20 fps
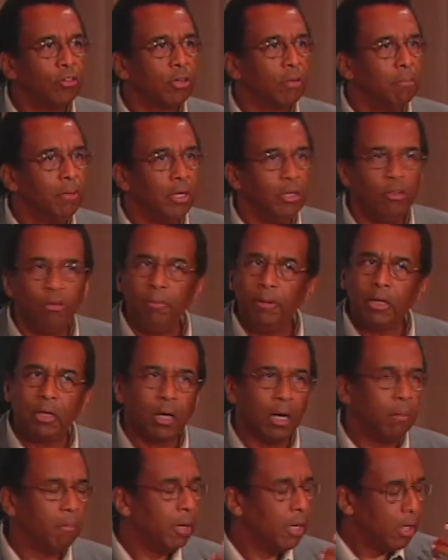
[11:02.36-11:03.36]
committees
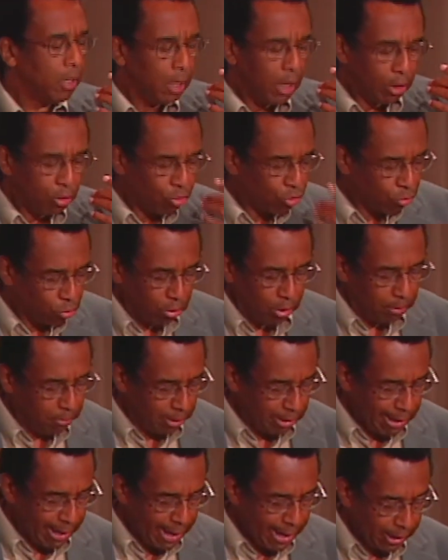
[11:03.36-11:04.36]
become
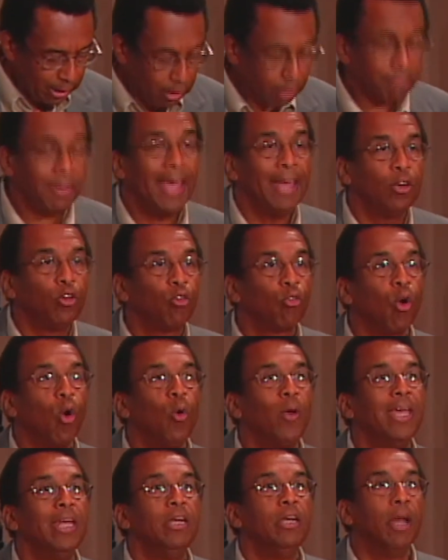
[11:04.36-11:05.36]
extremely active and grow
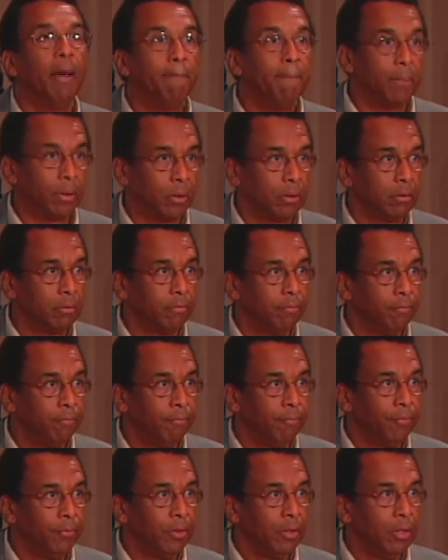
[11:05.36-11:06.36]
in number.
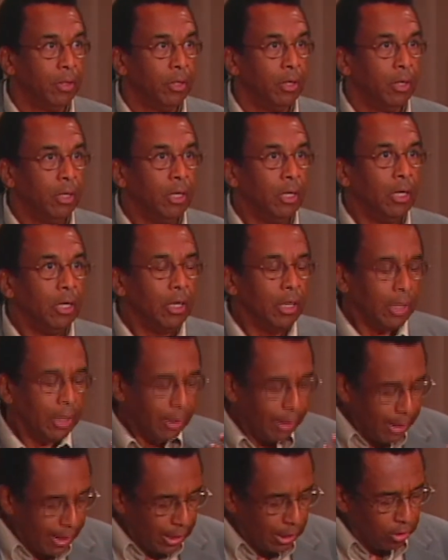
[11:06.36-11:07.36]
In
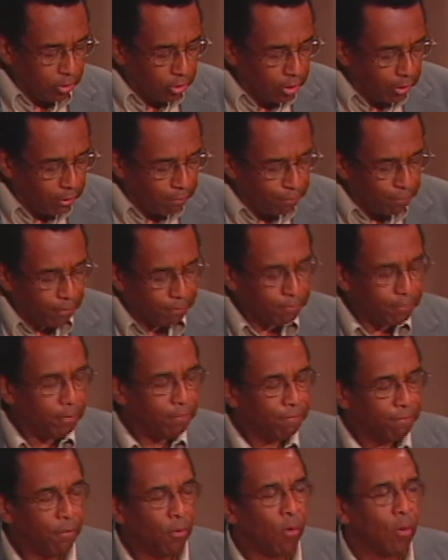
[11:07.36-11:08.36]

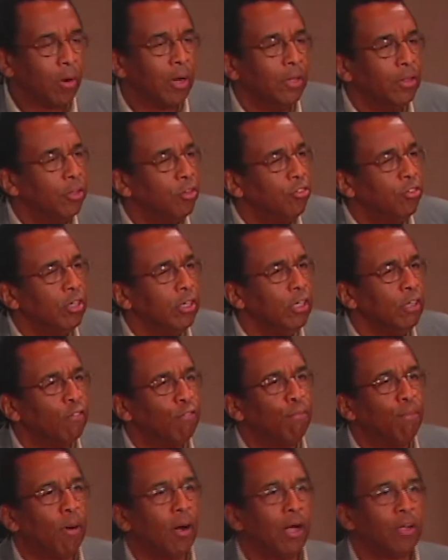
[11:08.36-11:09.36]
1854, in the city
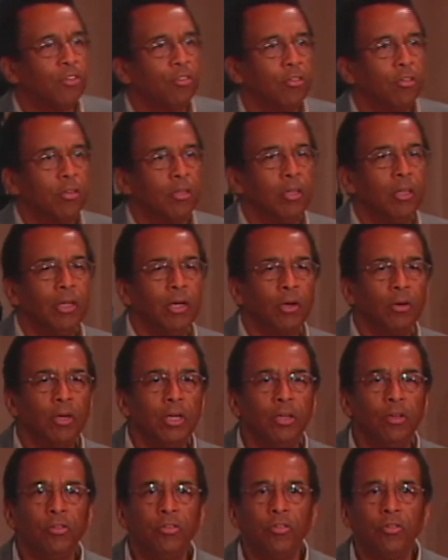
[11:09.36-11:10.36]
of Boston, there
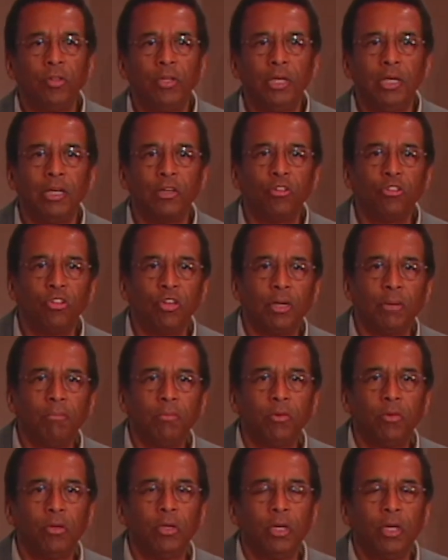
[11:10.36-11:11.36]
is the
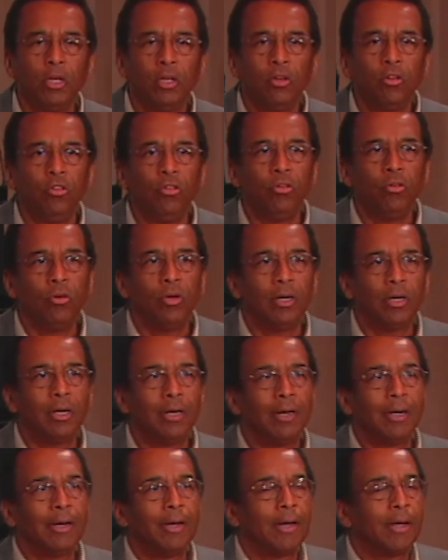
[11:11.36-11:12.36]
attempt to
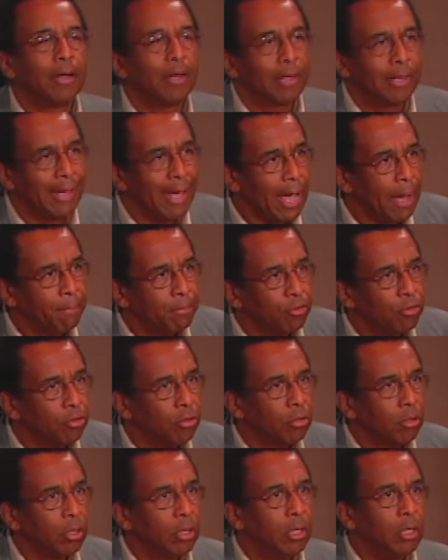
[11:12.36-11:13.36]

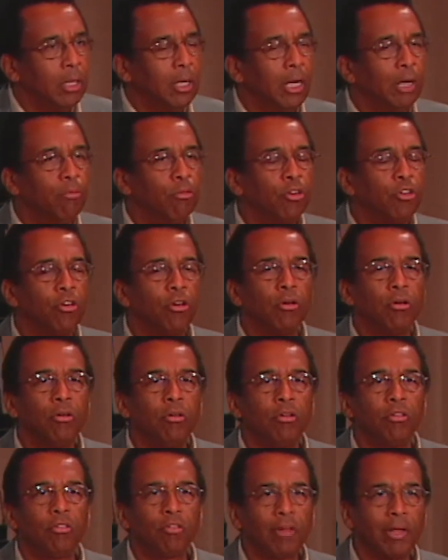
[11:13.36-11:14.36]
capture and return
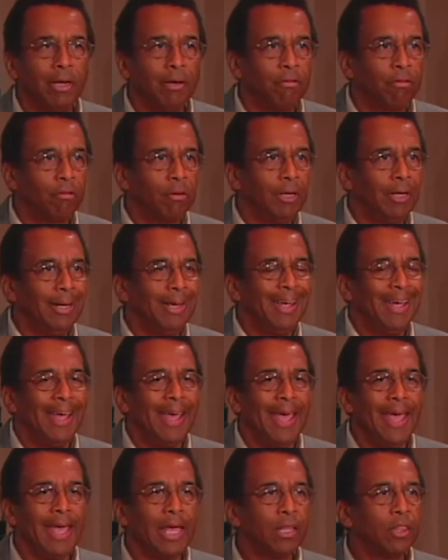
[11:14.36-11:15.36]
to slavery
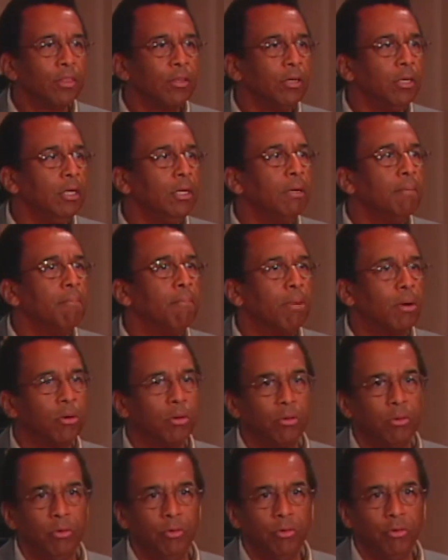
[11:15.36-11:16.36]
Anthony
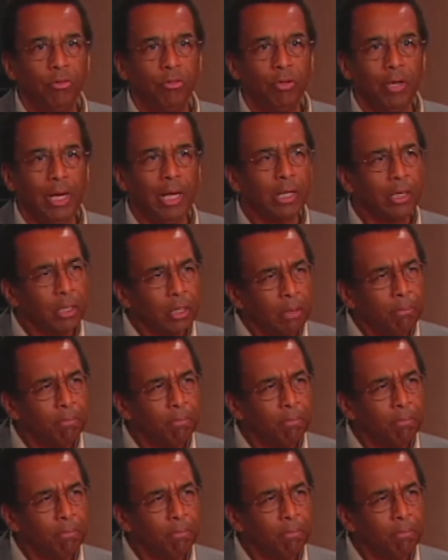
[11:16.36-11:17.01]
Burns. Anthony